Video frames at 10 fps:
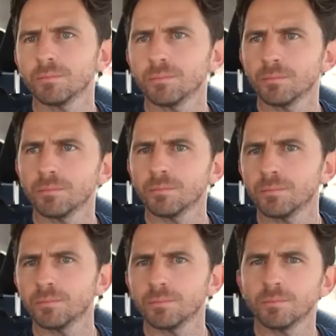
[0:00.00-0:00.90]

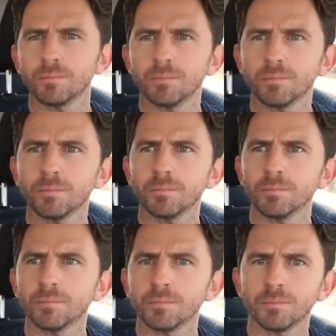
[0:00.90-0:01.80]

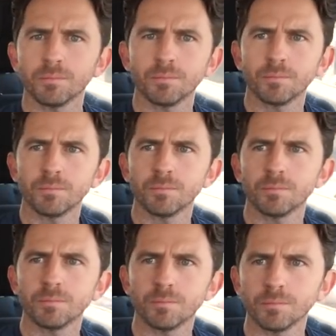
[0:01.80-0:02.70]

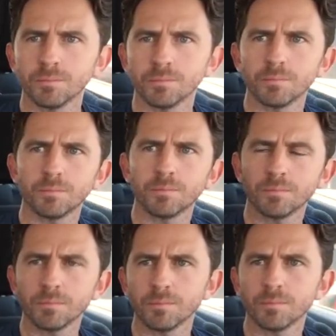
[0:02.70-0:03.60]

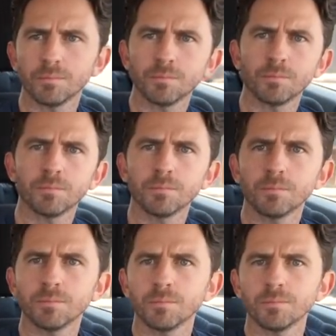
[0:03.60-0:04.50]

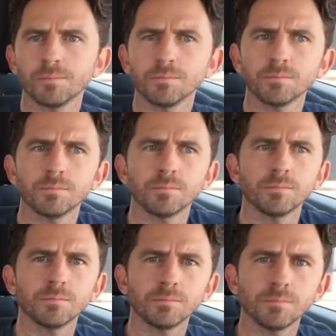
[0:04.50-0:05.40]

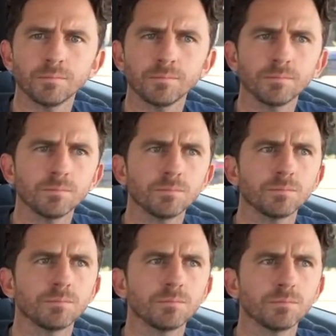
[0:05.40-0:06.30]

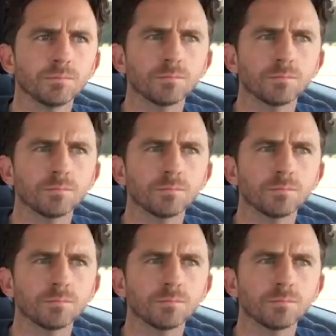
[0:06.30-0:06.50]
No words are spoken by the person on screen.